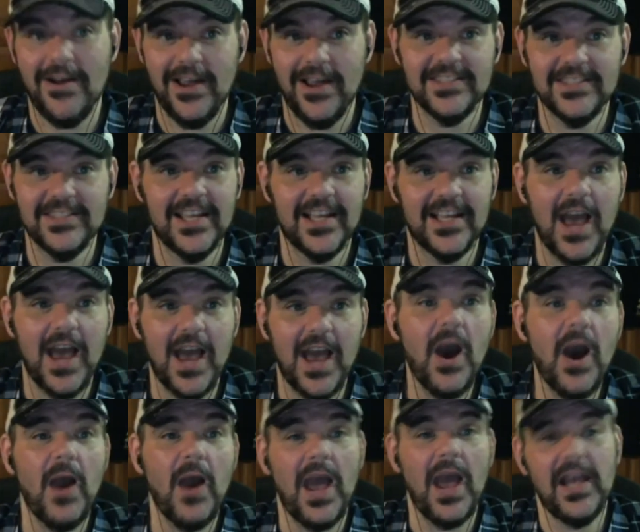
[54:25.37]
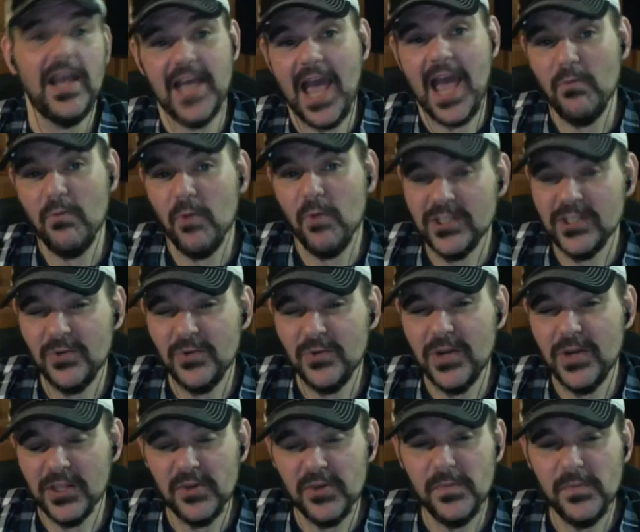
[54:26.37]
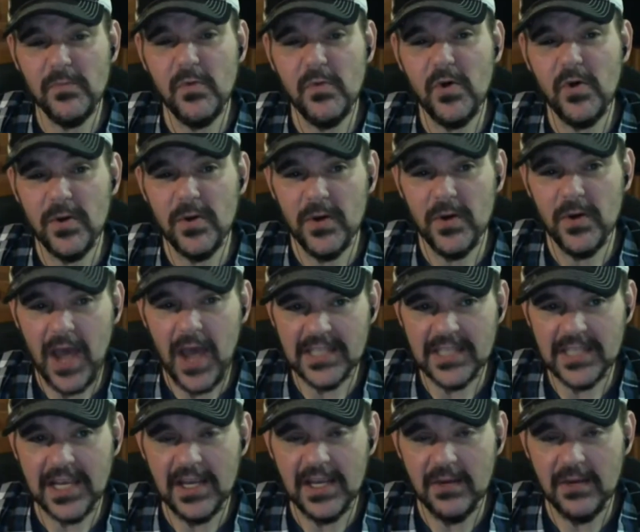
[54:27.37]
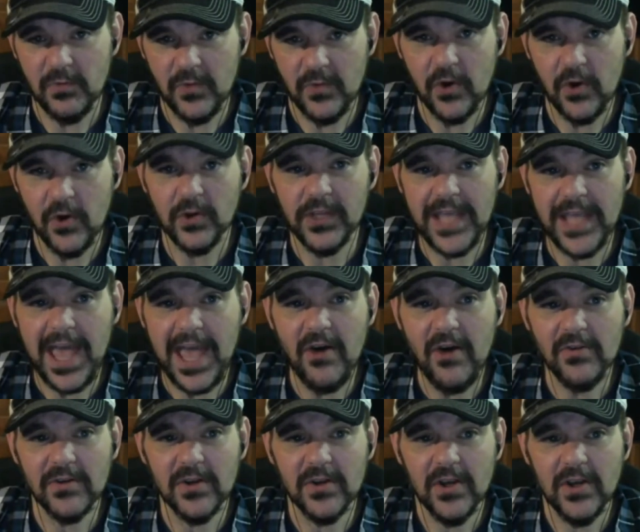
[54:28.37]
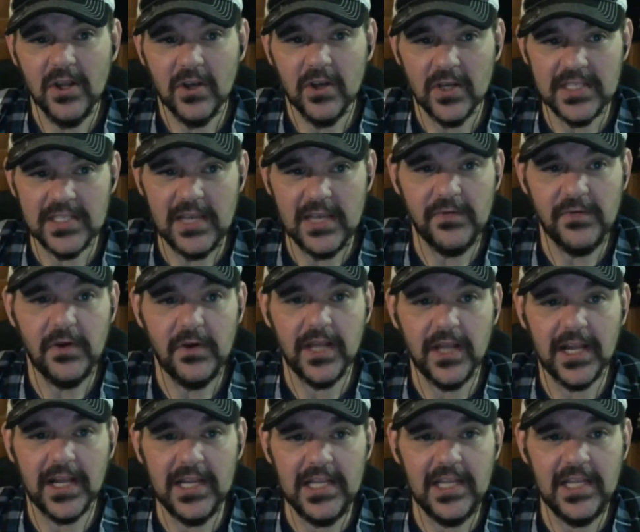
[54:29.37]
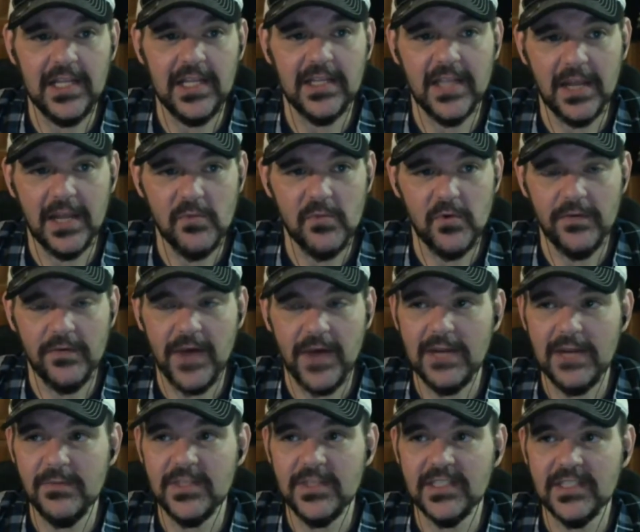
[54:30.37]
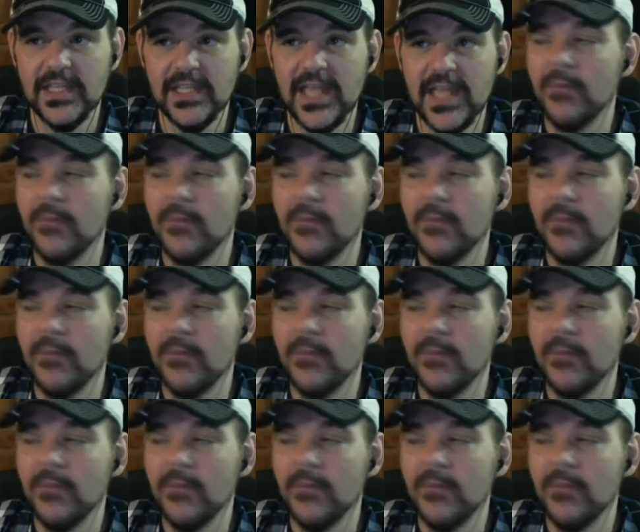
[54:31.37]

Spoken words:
It's like I was doing a little bit more as I early out, because I felt like I needed like more vitamins than that.